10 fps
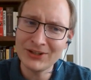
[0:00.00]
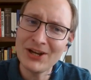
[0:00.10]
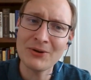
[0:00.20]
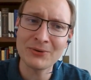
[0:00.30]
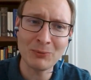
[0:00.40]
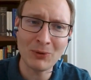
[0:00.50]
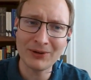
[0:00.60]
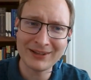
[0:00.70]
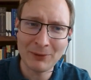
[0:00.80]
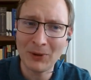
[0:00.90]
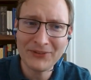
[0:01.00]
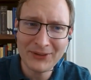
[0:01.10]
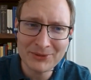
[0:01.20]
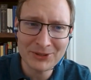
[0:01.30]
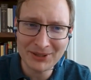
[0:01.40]
No, they want
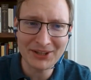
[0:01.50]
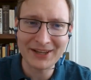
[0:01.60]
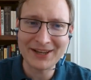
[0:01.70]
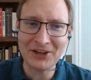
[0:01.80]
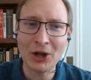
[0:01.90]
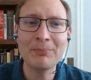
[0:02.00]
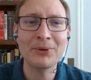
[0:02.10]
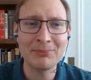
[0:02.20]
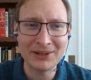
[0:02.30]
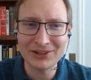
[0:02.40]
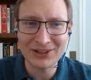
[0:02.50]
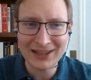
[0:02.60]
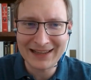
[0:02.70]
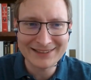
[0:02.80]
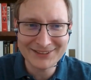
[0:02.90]
them to be like an upper middle
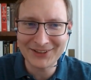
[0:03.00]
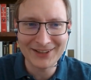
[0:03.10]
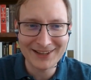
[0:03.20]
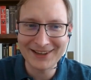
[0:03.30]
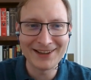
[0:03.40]
class, like